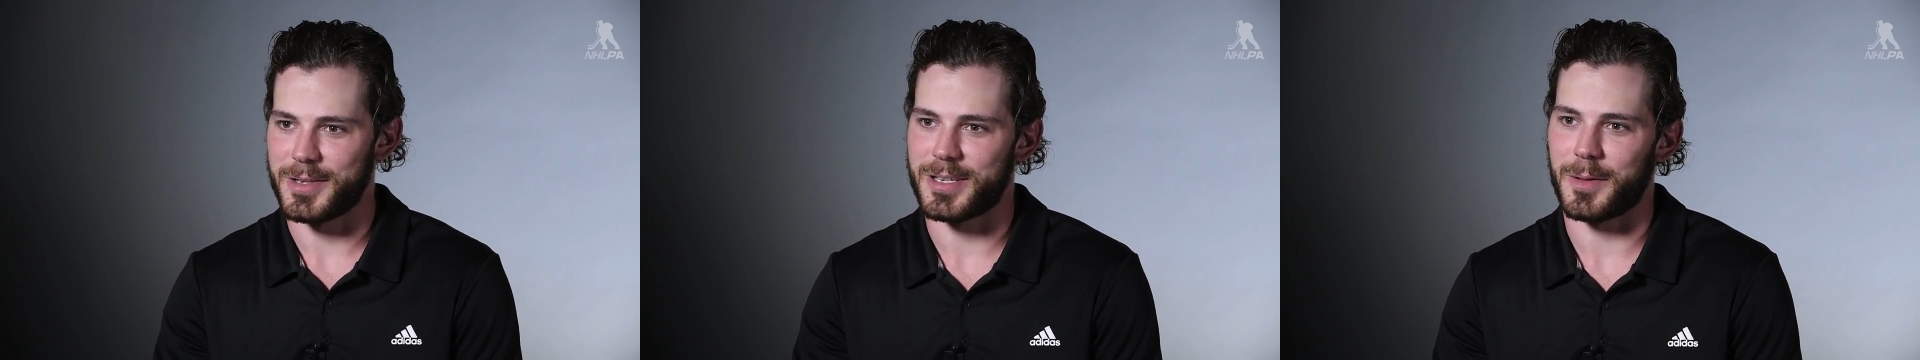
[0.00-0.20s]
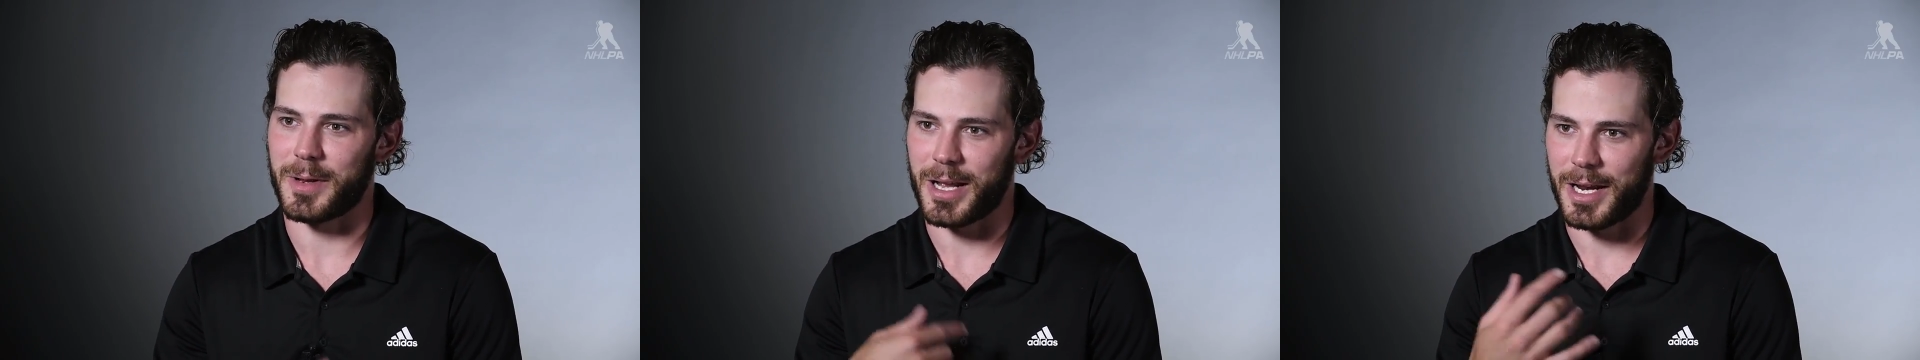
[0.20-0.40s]

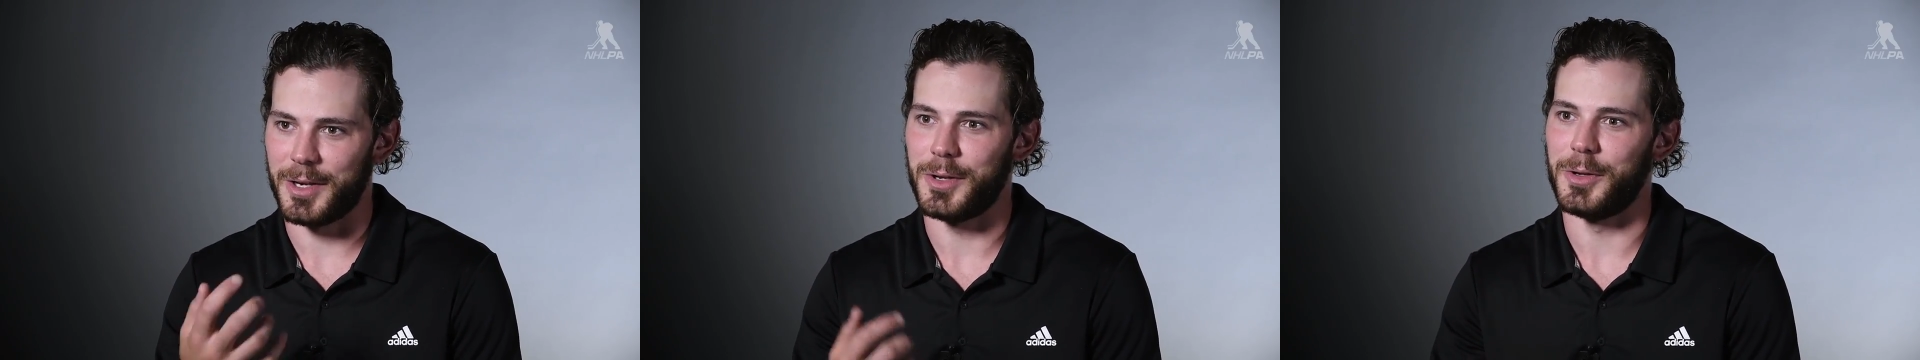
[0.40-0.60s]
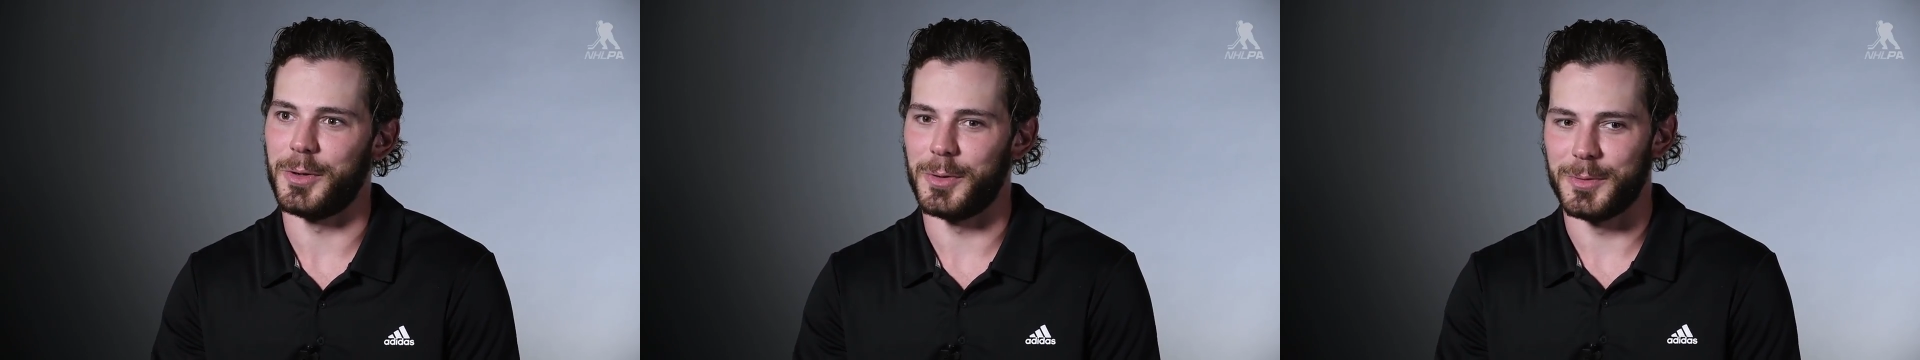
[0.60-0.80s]
and something I
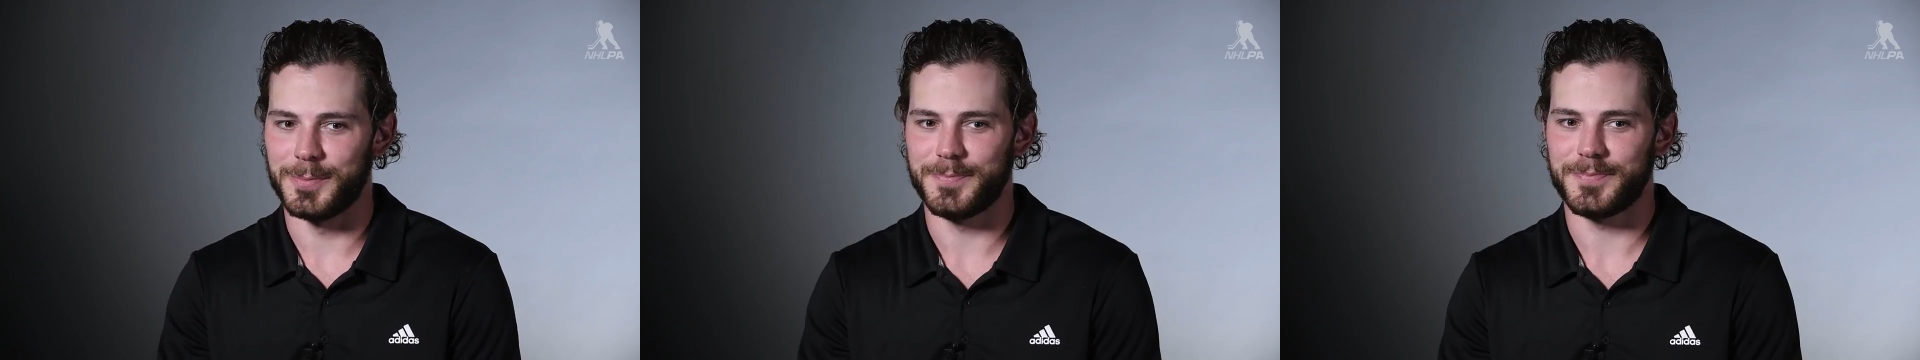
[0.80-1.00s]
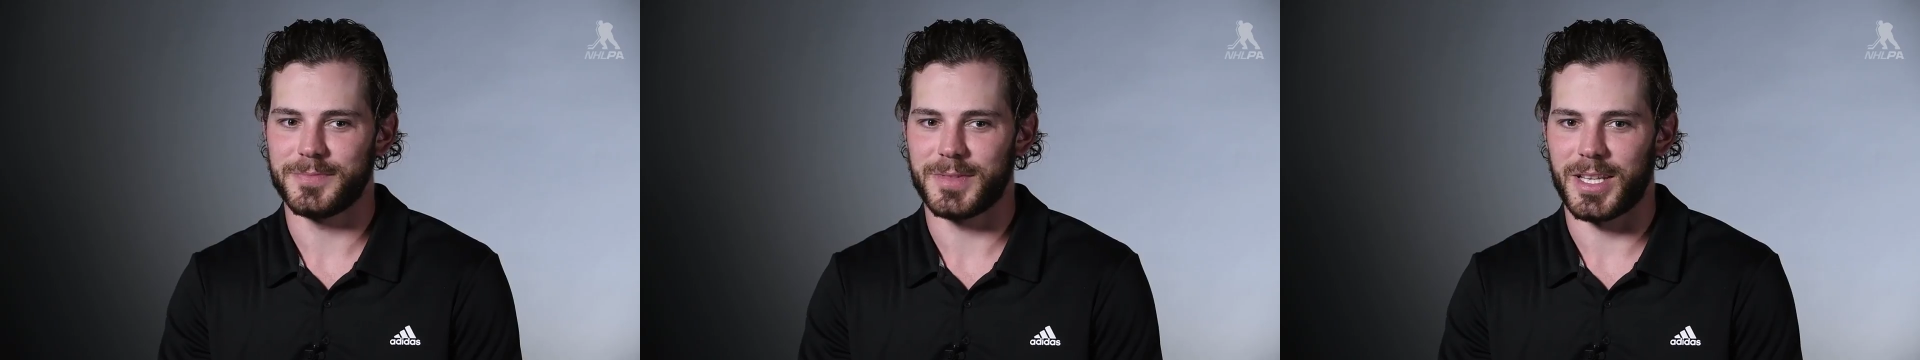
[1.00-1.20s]
knew
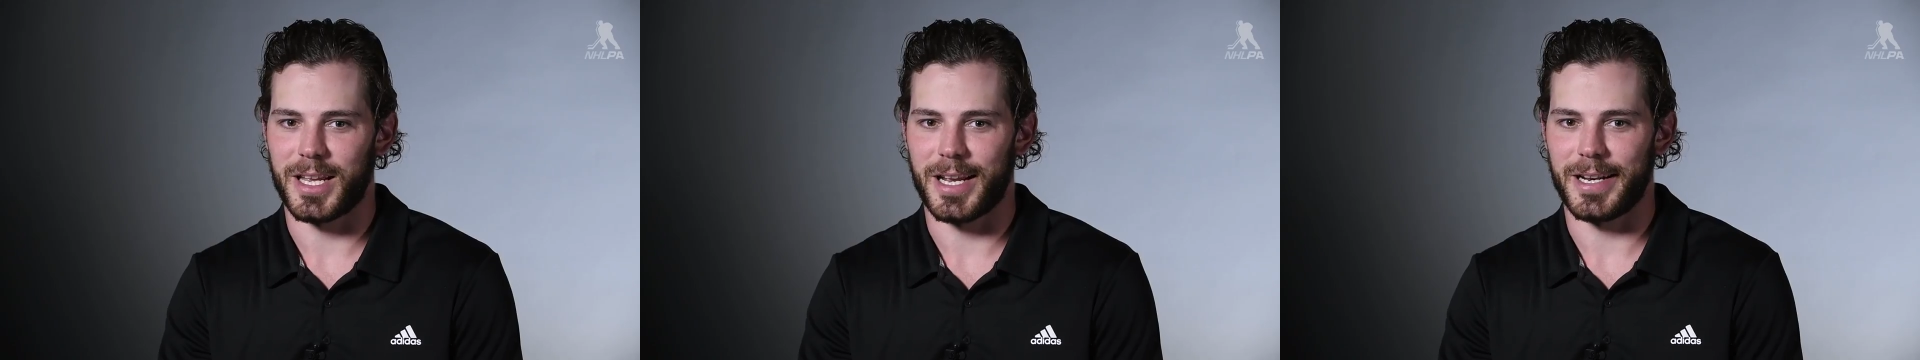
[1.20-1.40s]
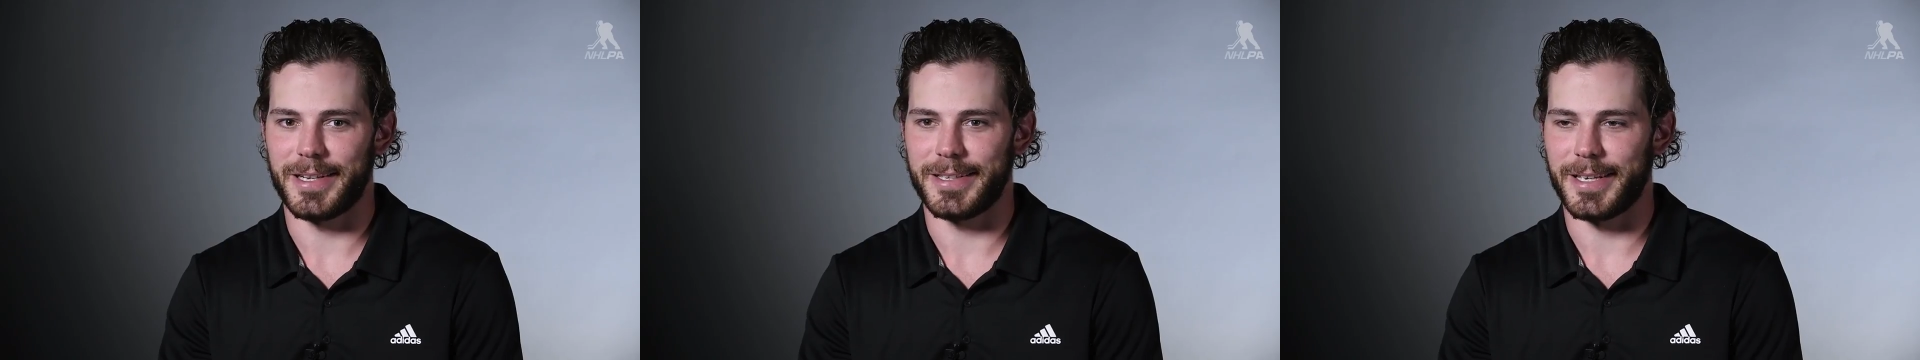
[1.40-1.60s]
that
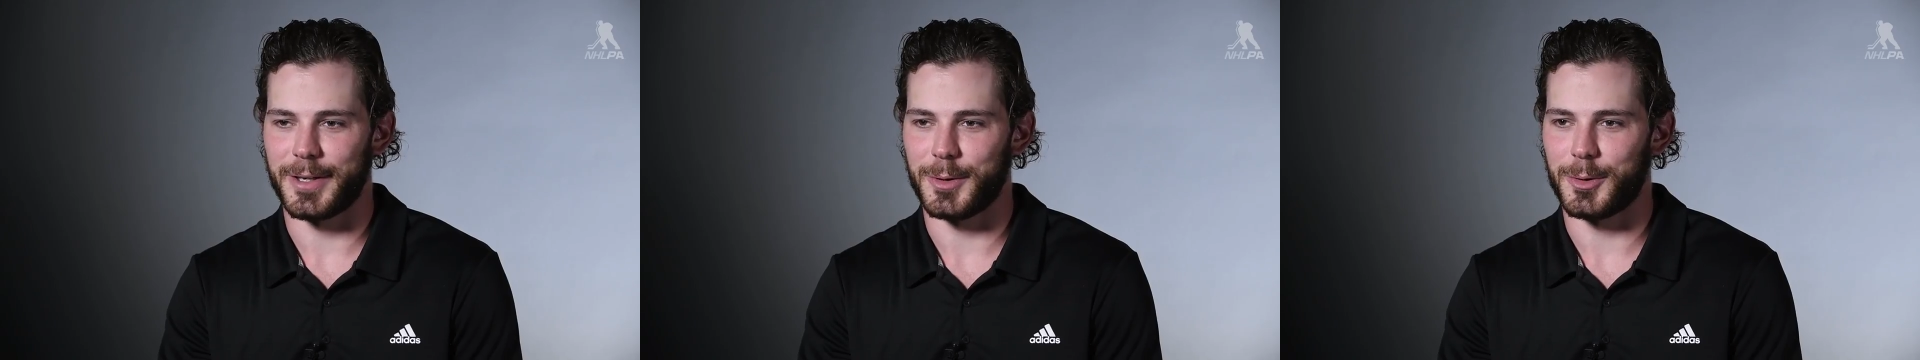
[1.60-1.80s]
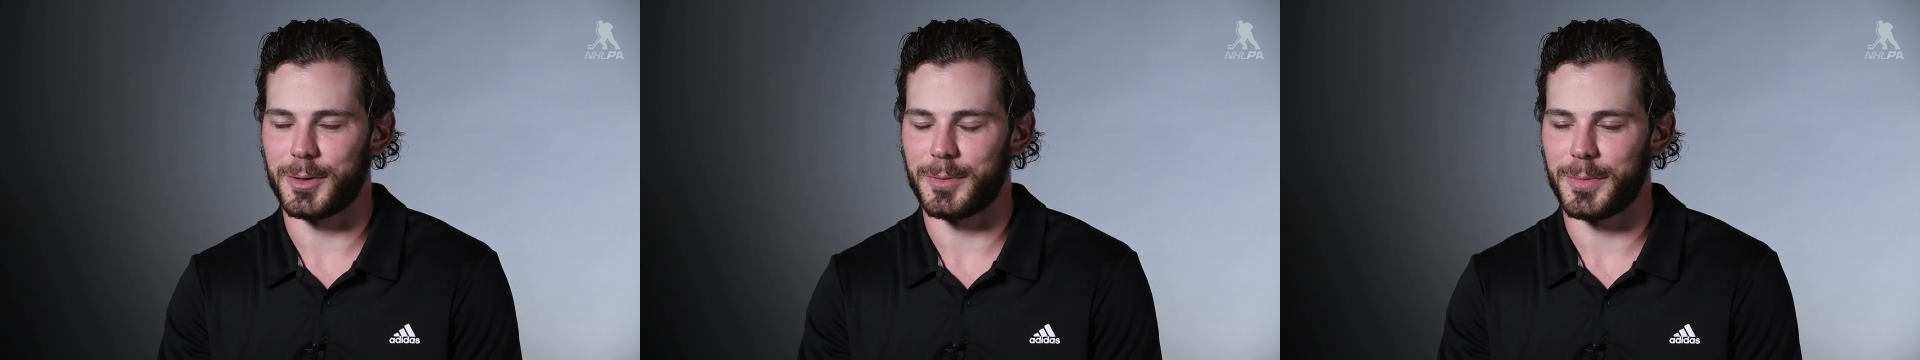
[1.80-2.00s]
I had to
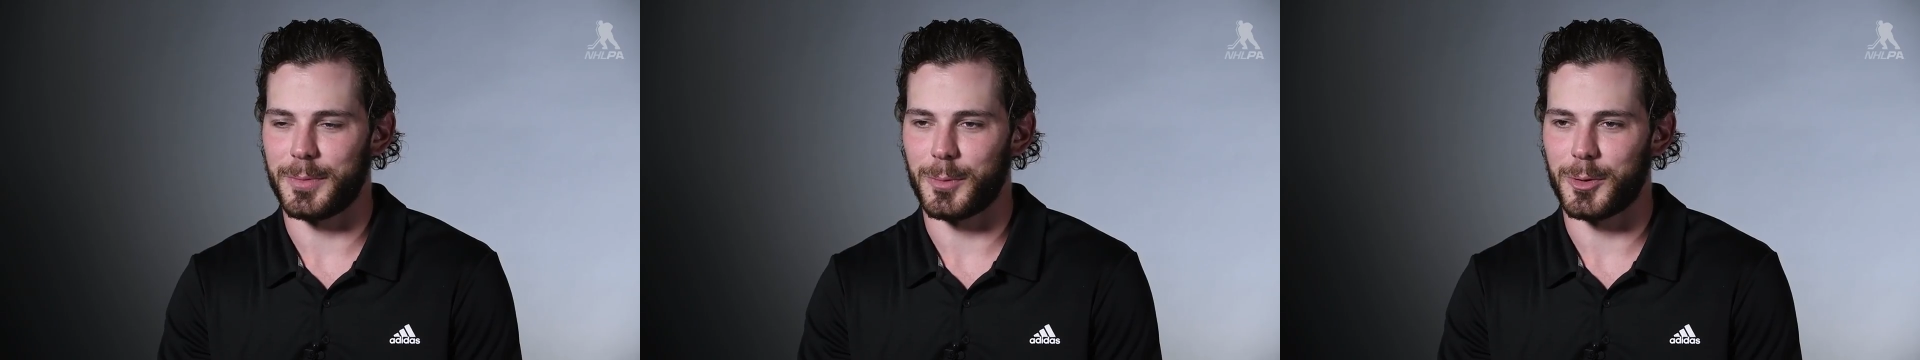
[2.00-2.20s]
get going a bit